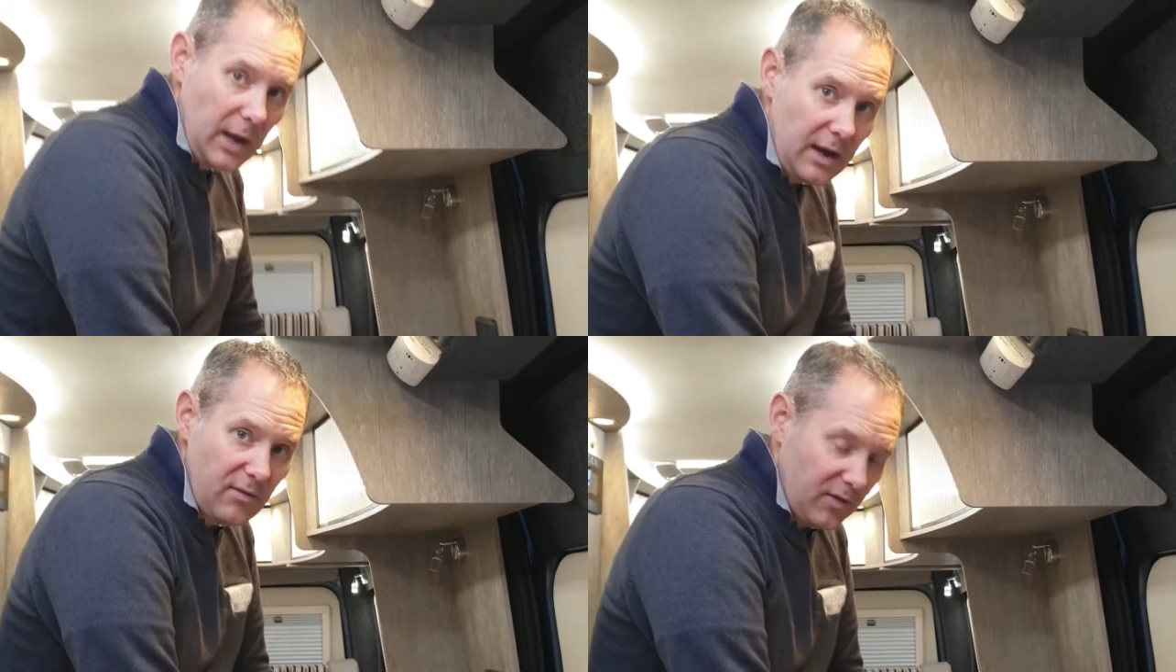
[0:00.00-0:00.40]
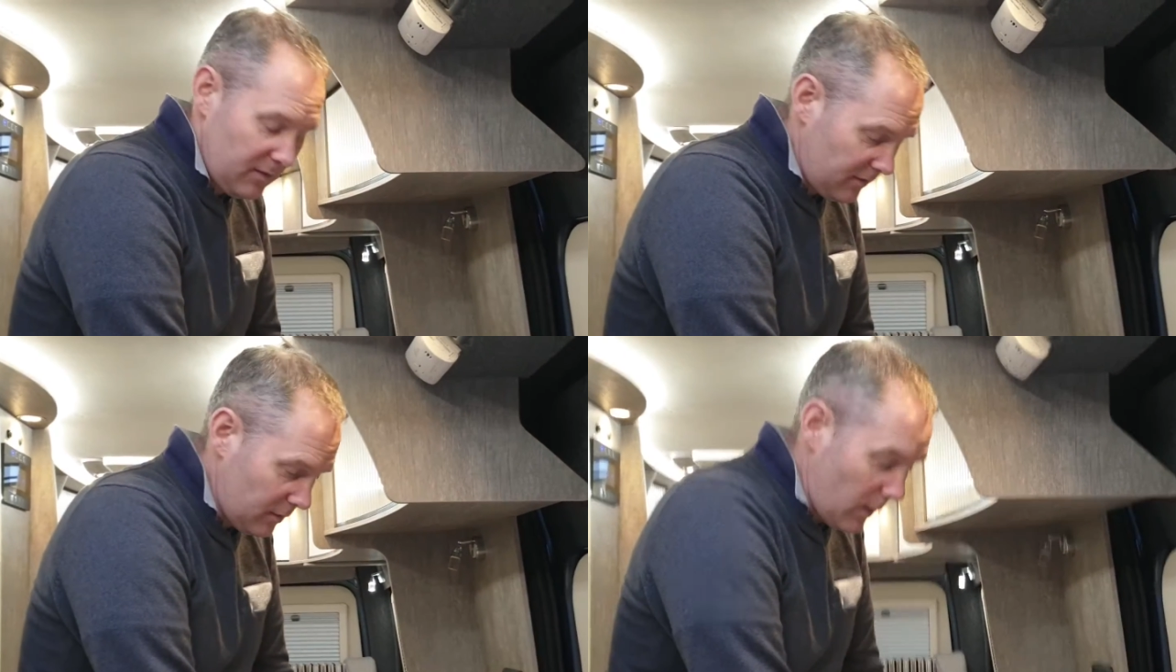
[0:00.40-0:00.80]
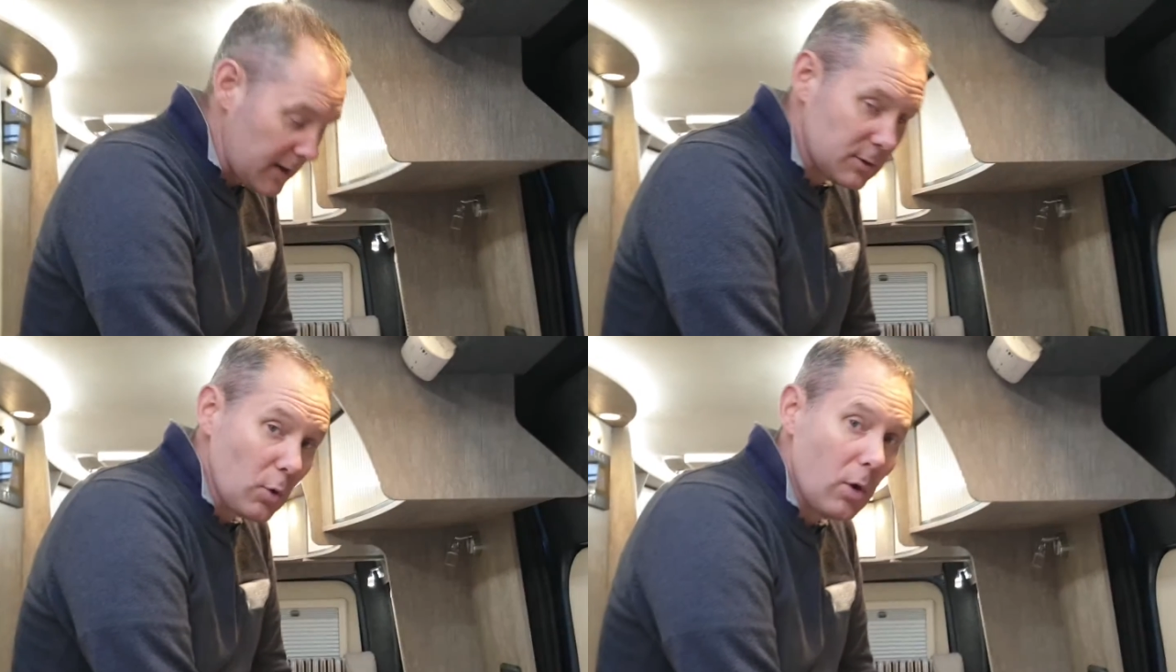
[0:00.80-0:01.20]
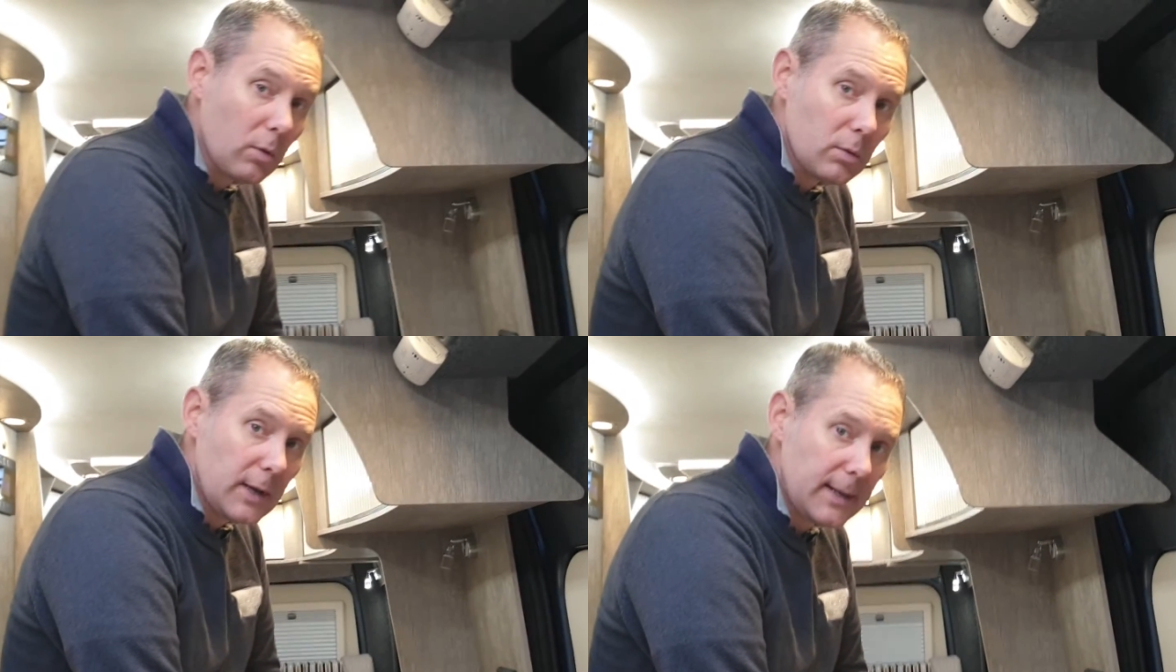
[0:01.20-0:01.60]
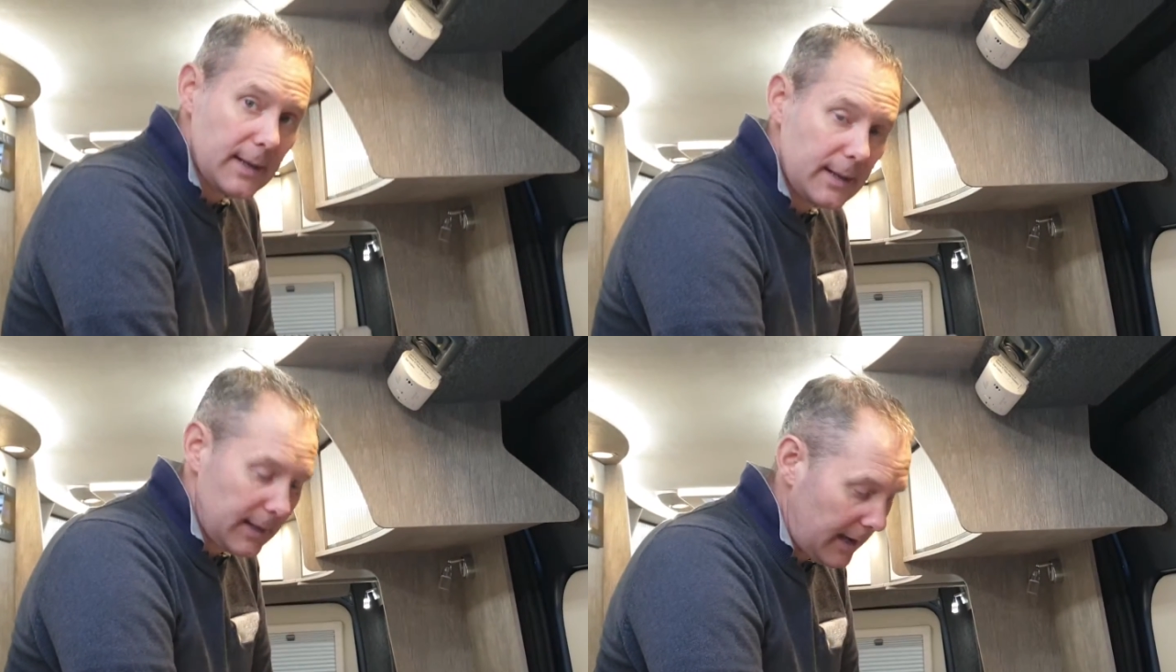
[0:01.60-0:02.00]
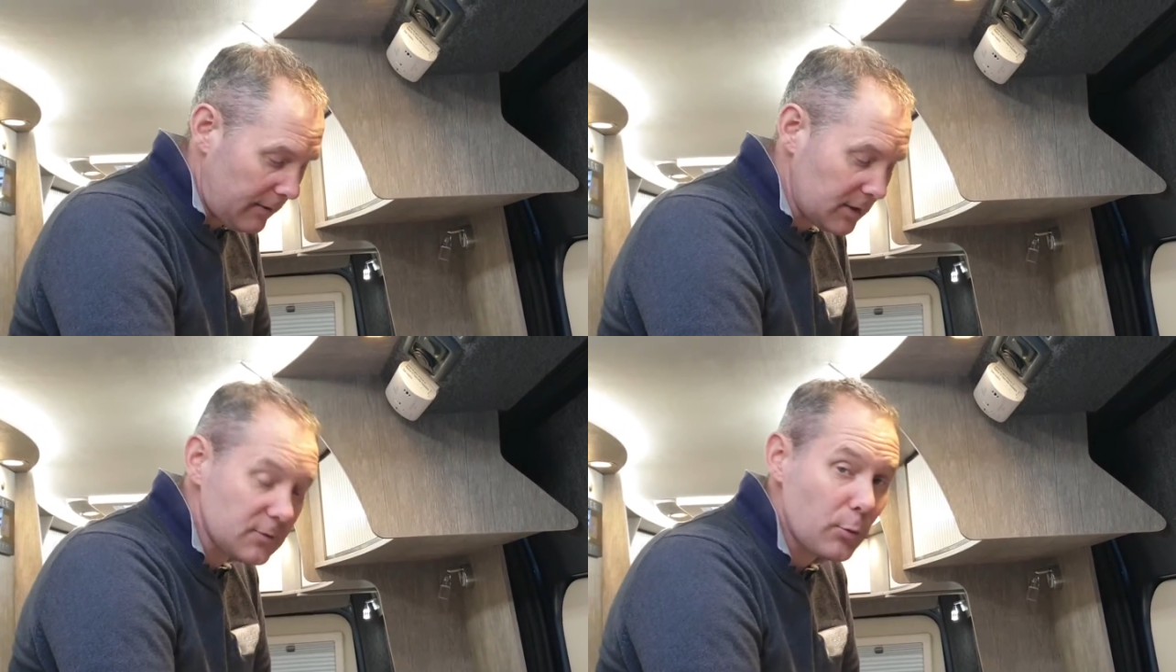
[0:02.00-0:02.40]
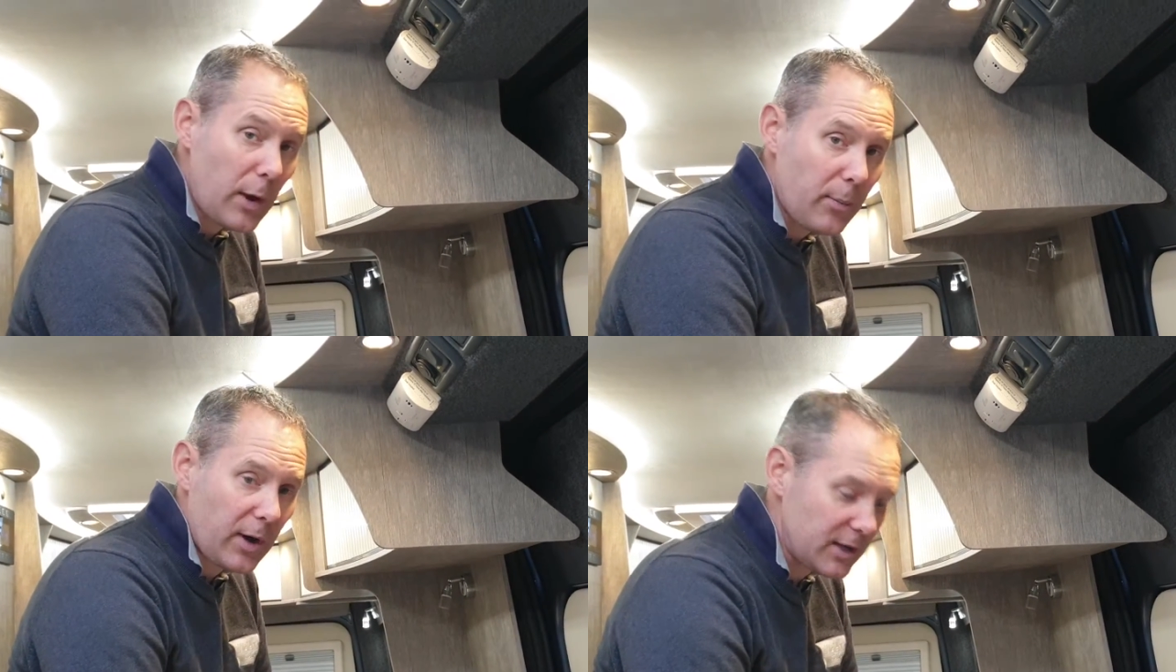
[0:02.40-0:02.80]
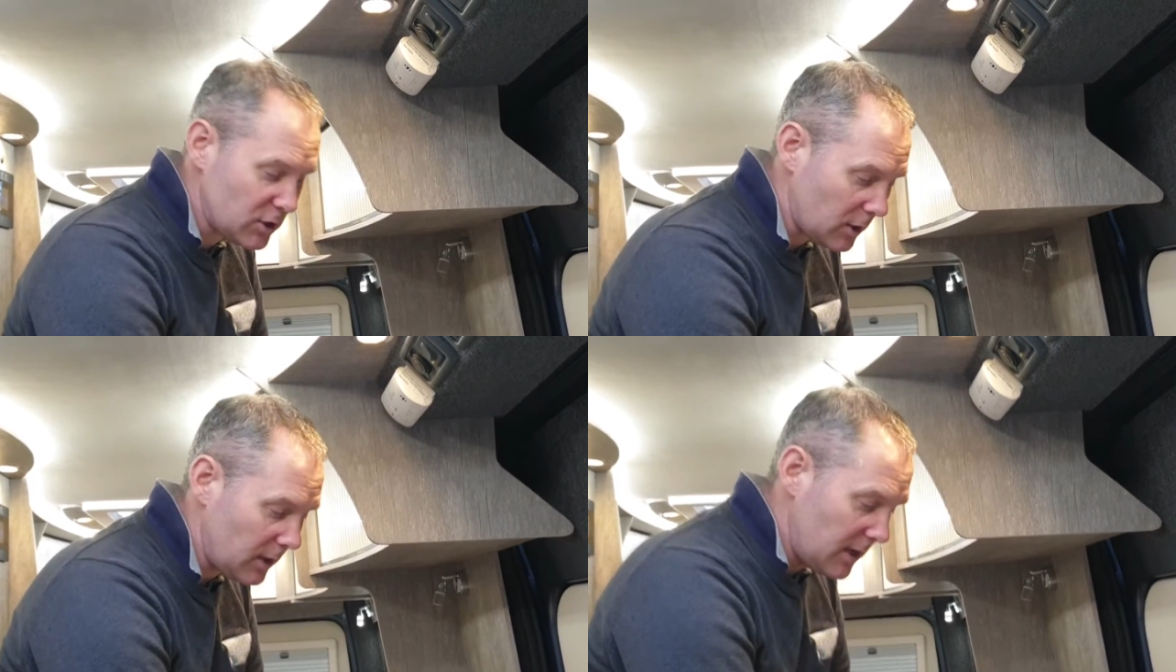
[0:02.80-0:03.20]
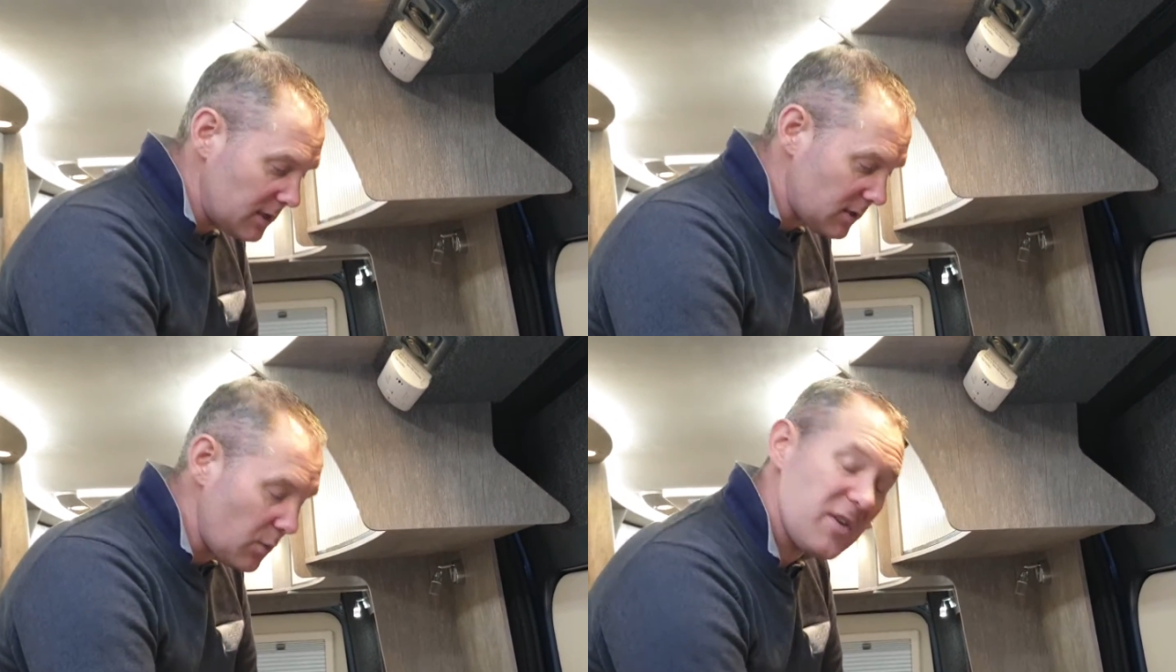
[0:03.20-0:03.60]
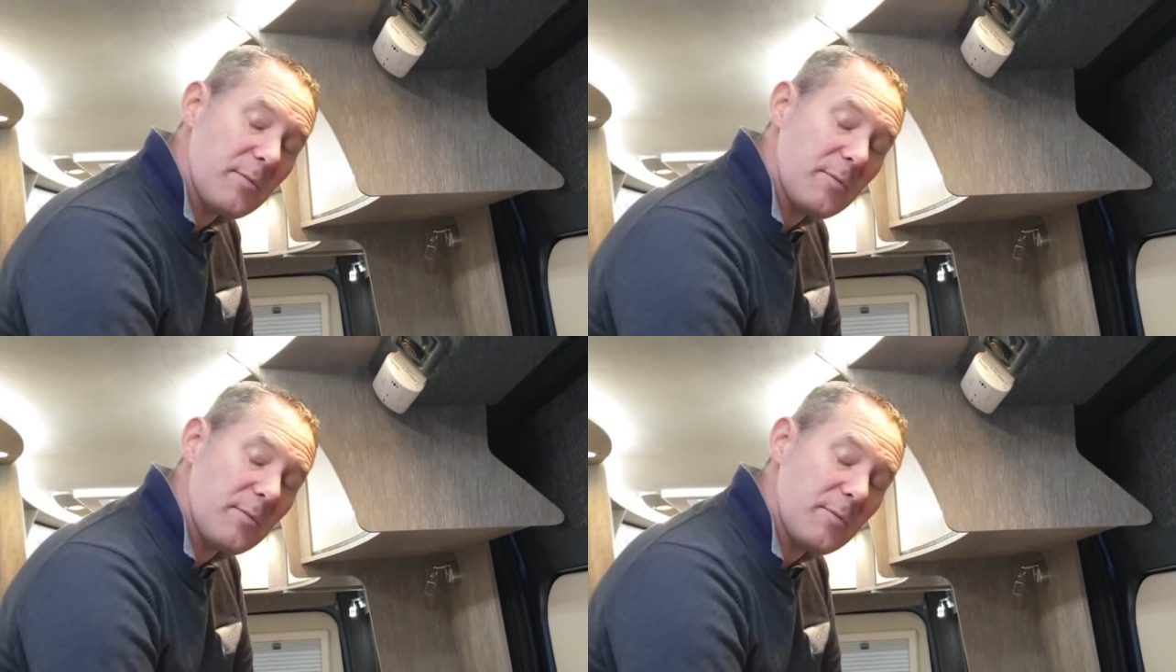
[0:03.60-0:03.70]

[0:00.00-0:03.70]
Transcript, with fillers: have quite small uh, areas for preparation. So we've